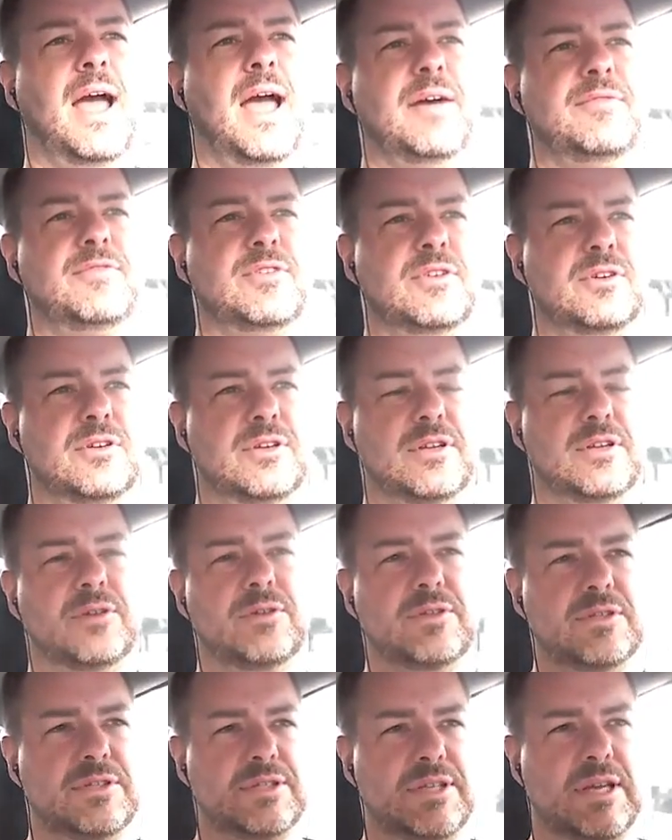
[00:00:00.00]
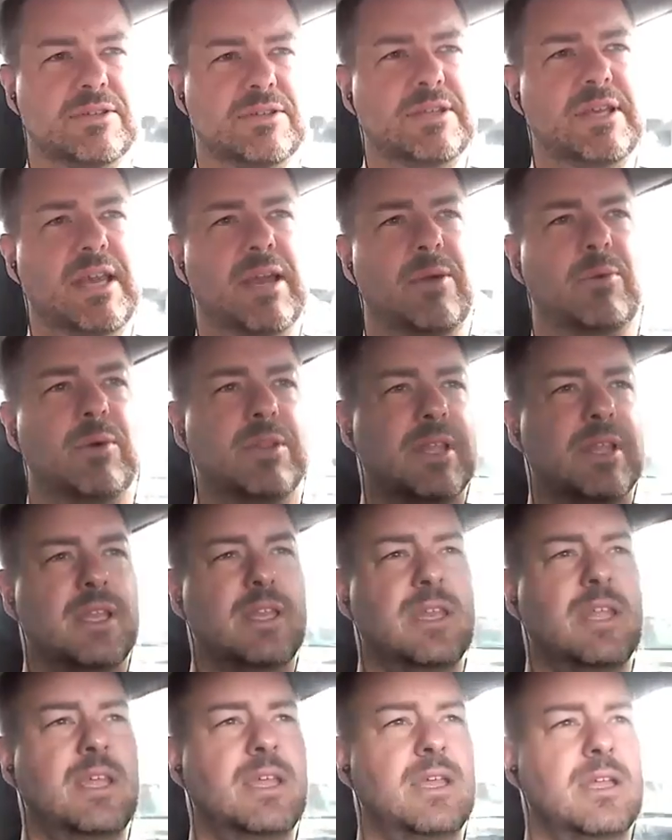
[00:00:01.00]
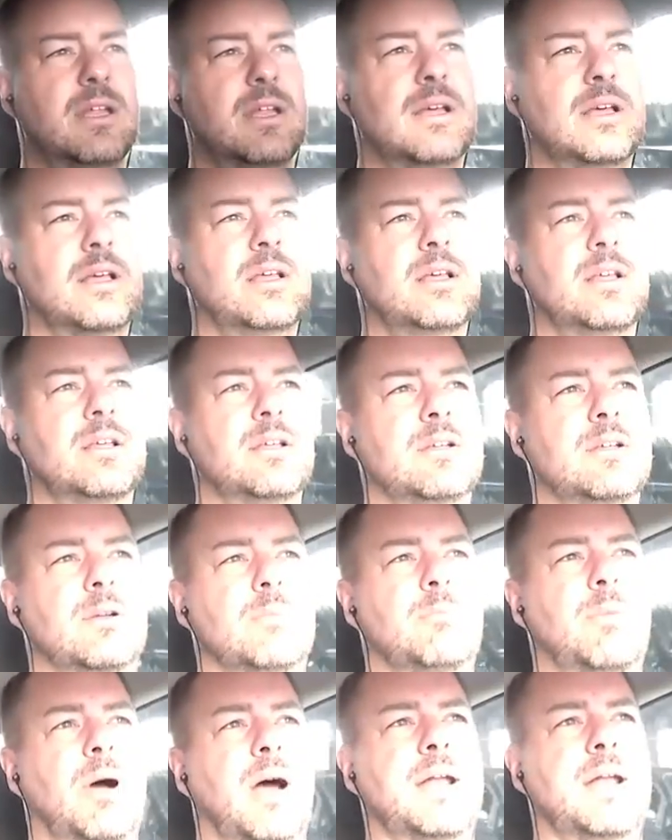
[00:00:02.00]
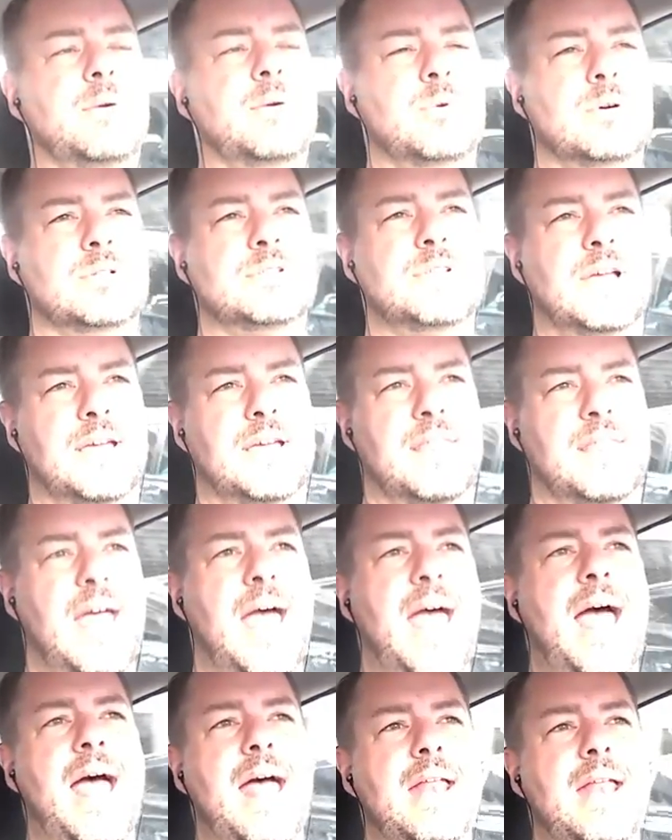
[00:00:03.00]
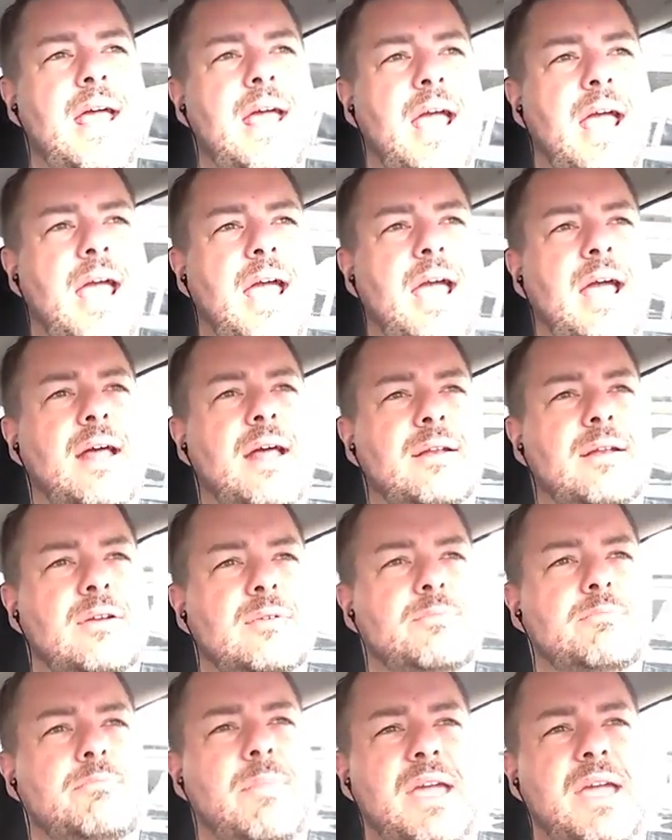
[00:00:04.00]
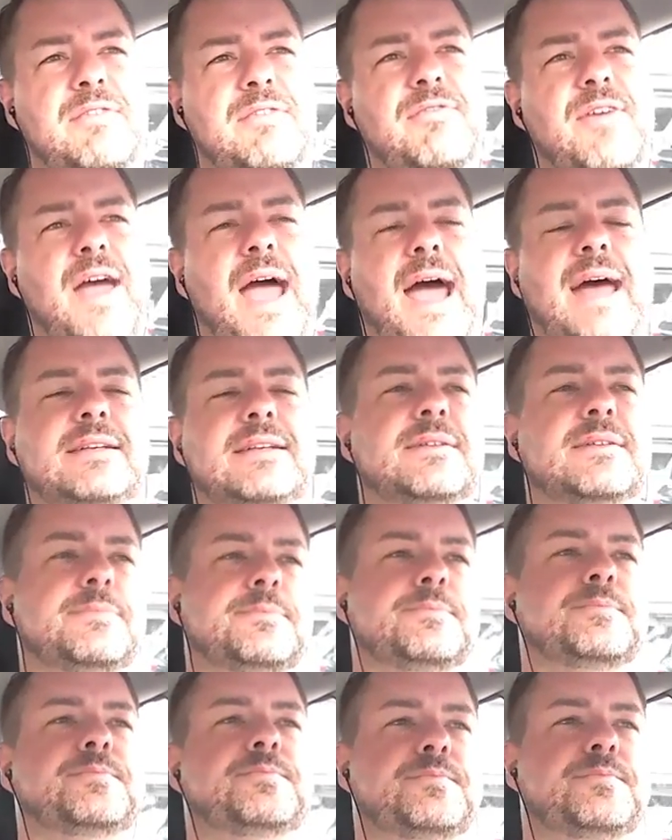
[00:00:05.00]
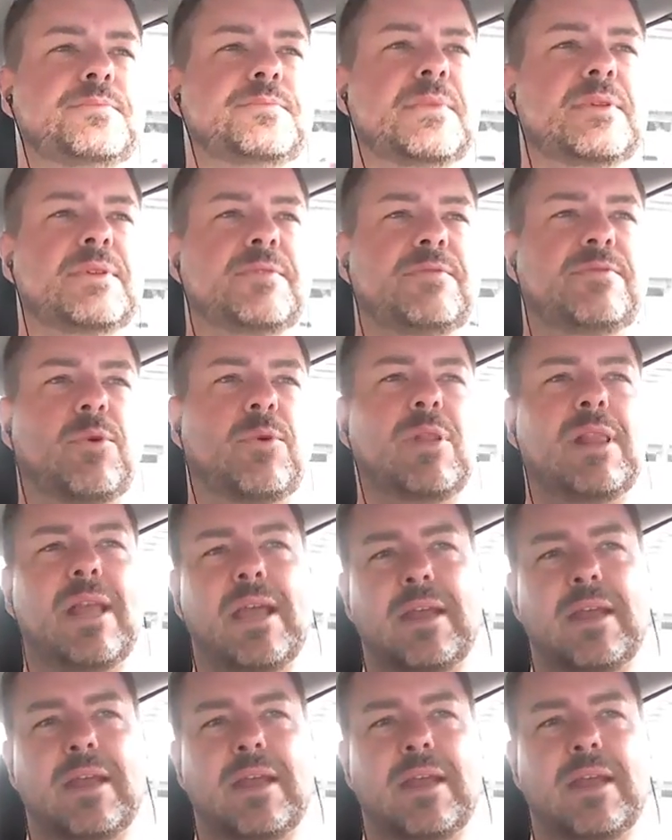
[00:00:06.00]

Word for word: after, you know, the cells get what they need, your body will take that and make fat for